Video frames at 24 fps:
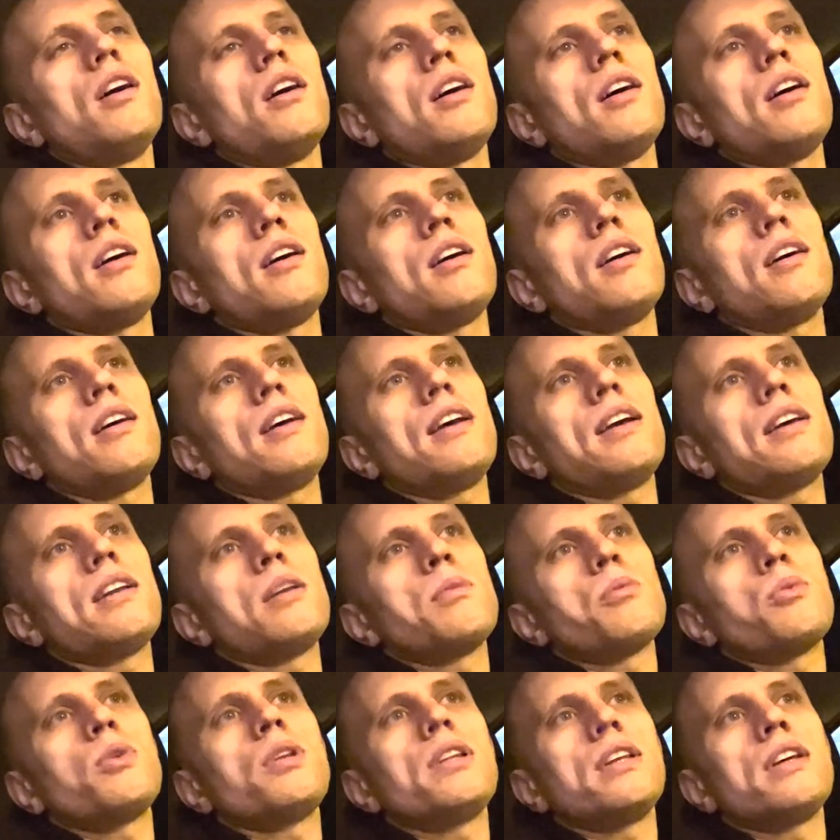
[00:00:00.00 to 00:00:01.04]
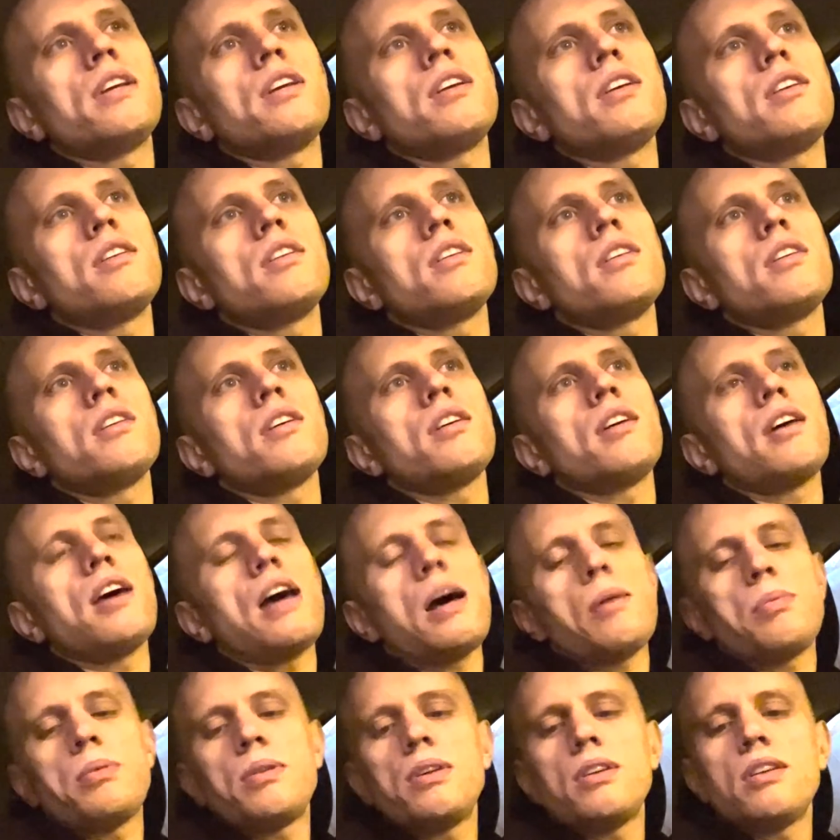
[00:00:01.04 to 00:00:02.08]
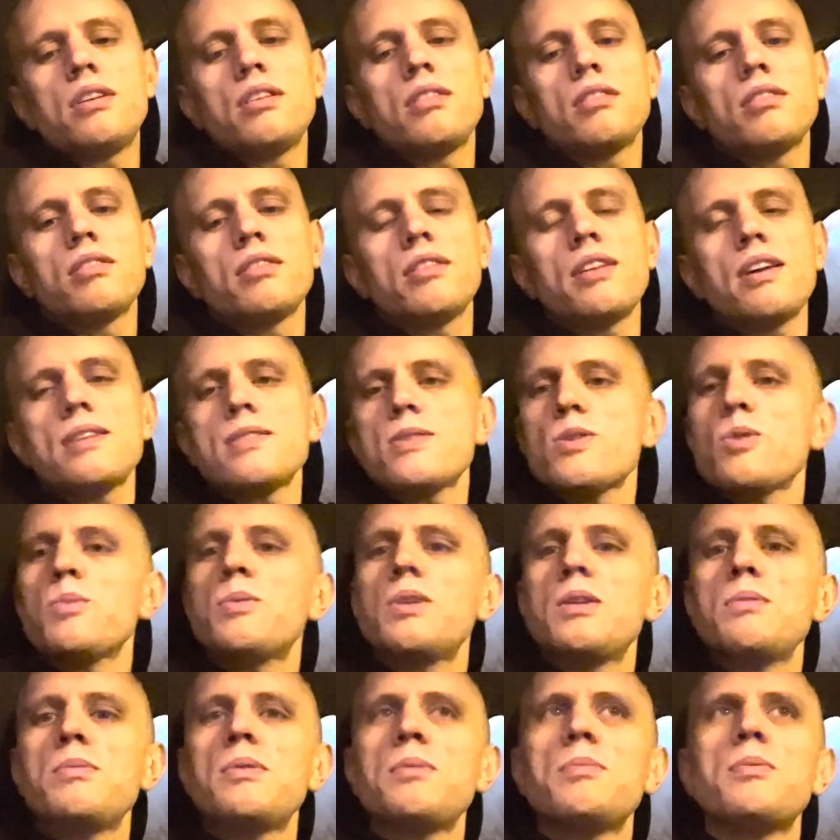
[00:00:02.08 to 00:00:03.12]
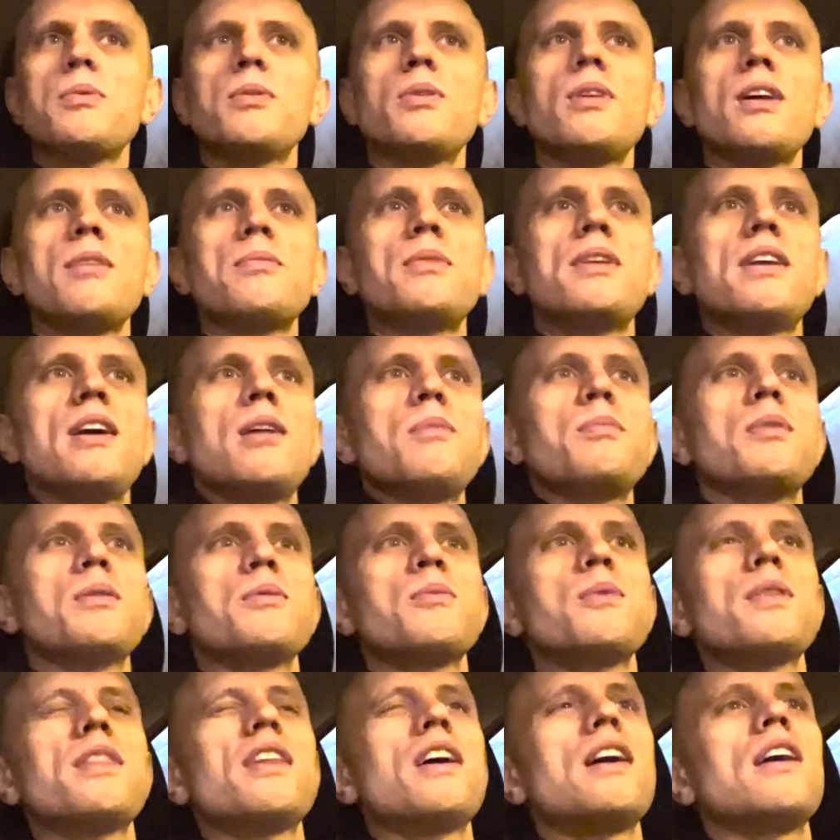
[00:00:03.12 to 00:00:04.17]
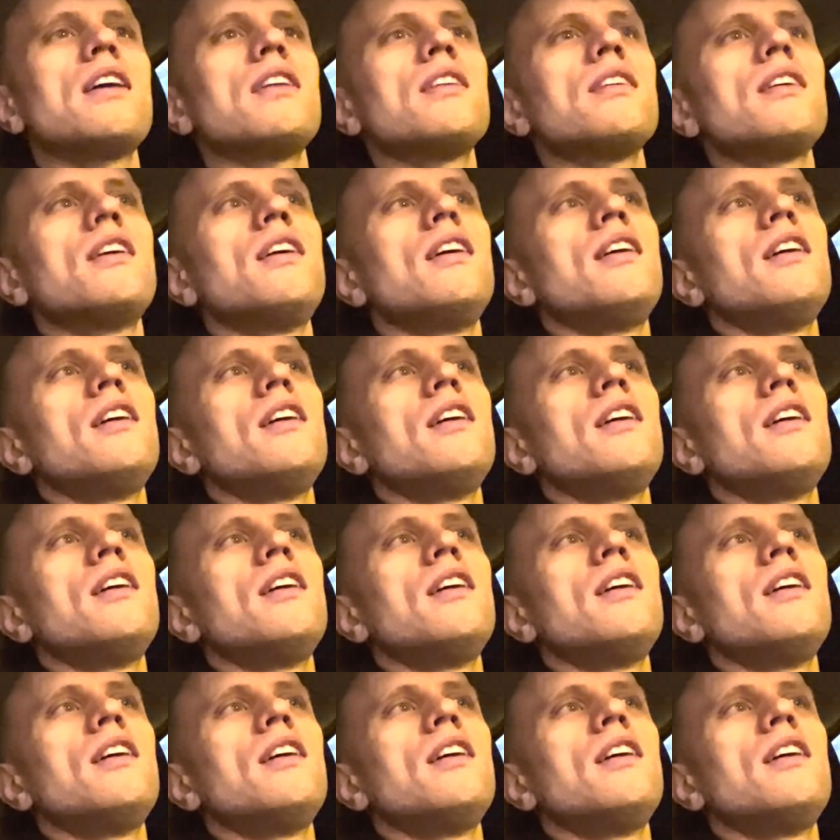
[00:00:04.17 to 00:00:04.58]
And I'm really happy that so many people have been helping with that.